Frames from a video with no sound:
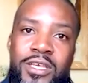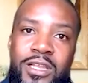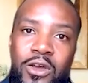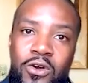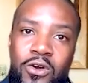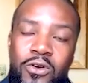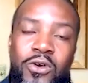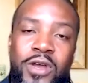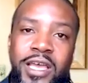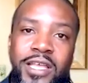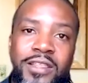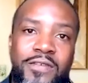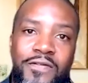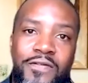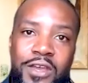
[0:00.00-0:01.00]
local and
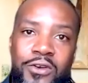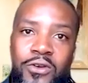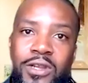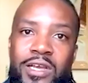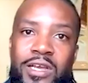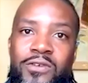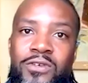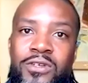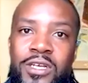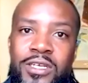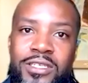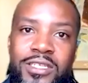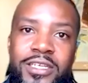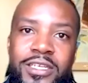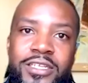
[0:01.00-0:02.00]
the federal level
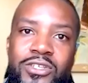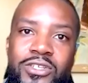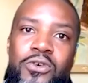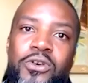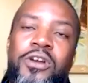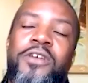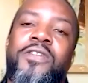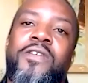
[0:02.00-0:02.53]
to ensure the